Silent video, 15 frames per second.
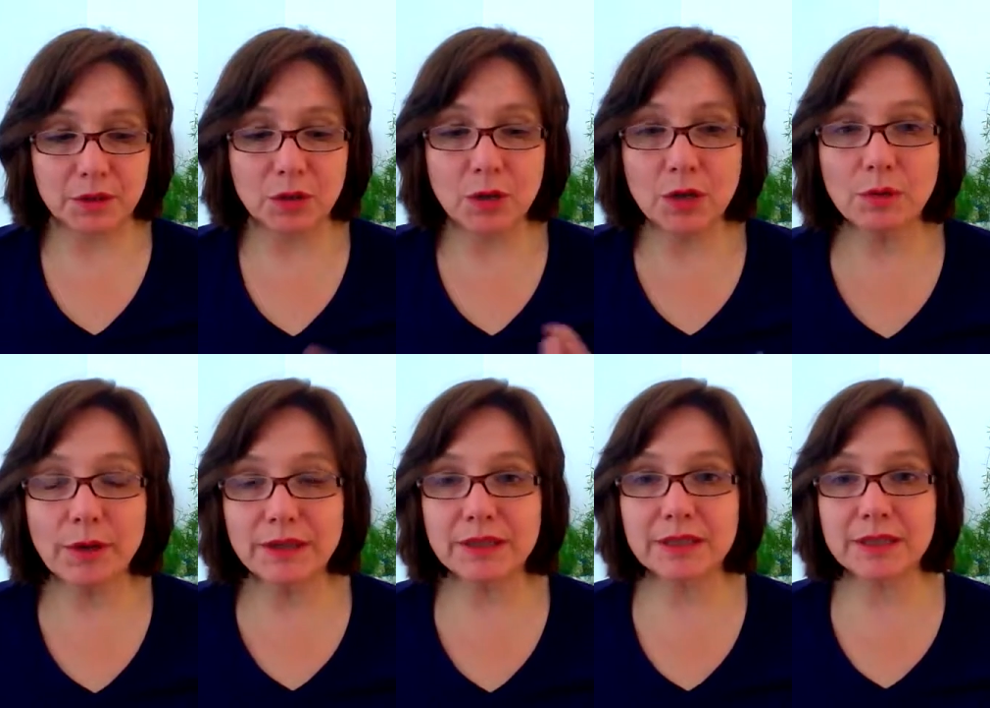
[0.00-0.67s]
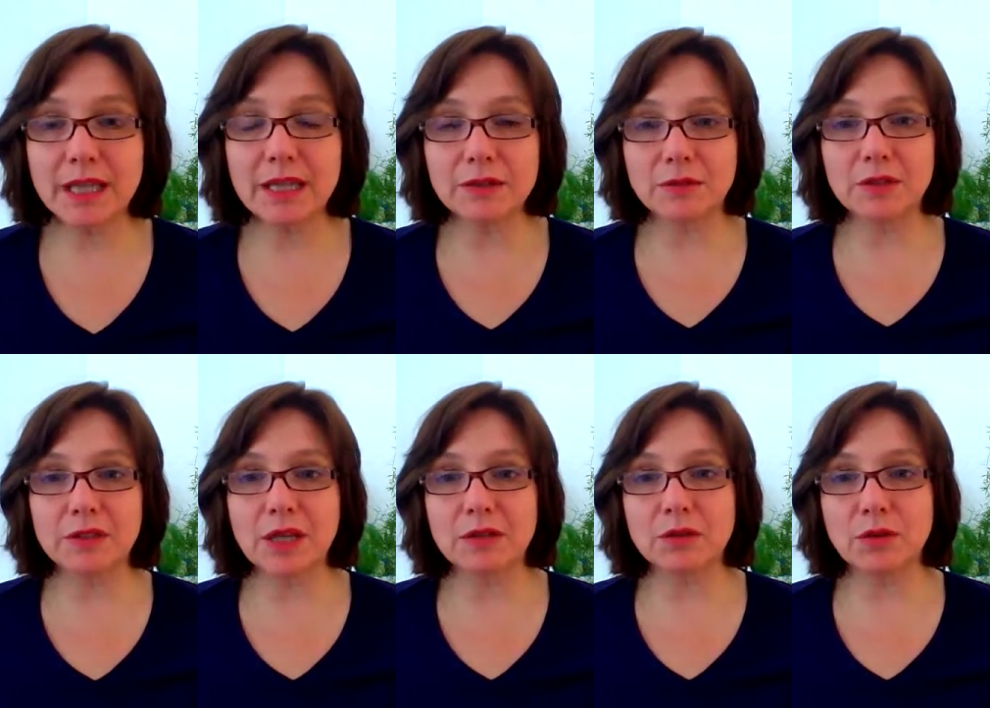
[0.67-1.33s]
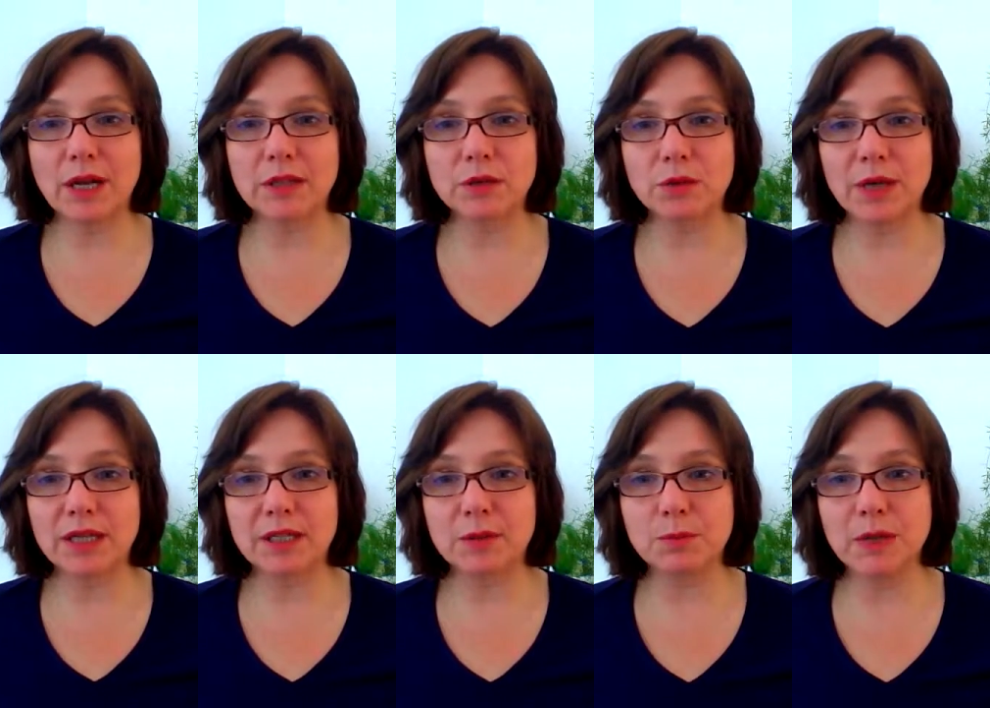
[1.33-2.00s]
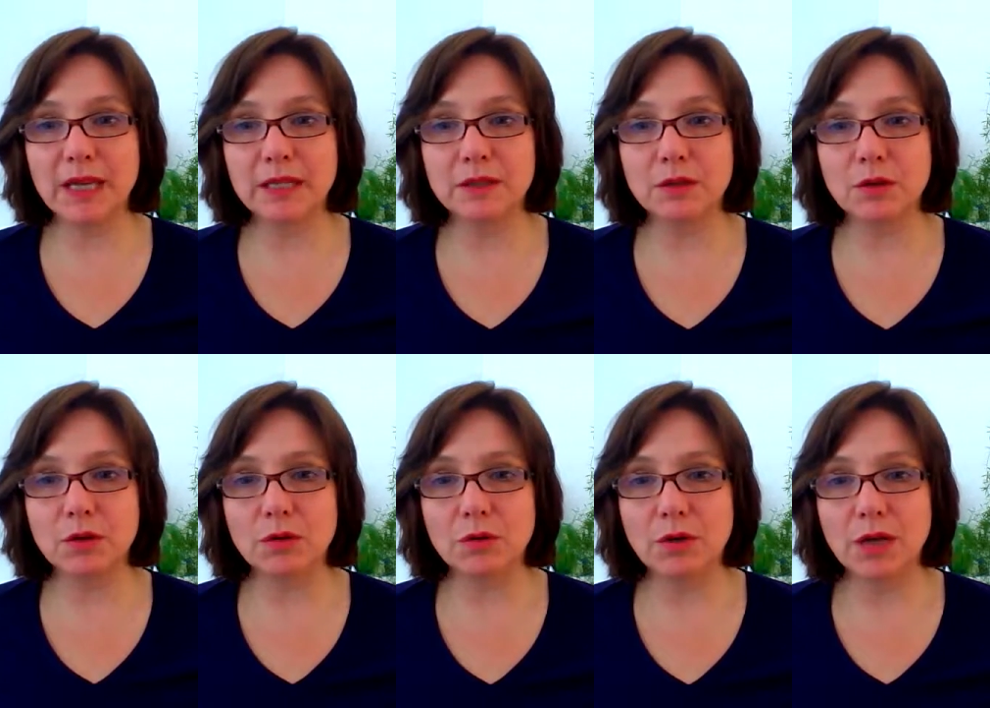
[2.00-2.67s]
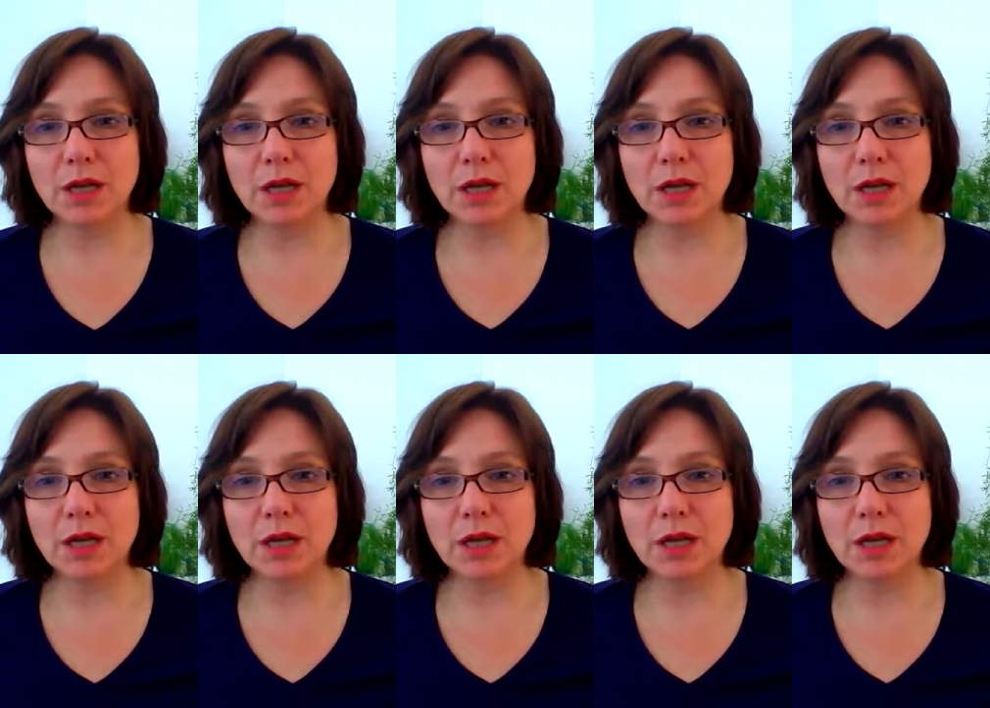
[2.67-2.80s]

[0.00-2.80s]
do you understand what I try to explain to you?